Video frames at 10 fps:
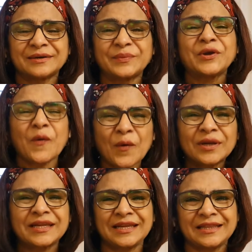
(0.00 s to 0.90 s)
We all
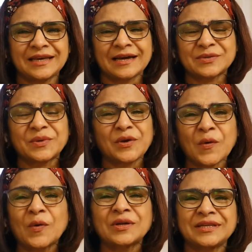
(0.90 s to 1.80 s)
need that. We
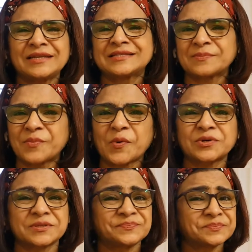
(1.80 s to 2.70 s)
all need
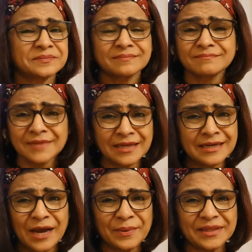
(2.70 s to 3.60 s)
support
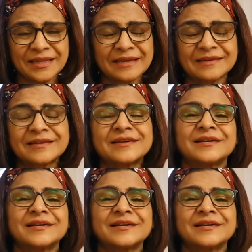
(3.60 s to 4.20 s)
now and then.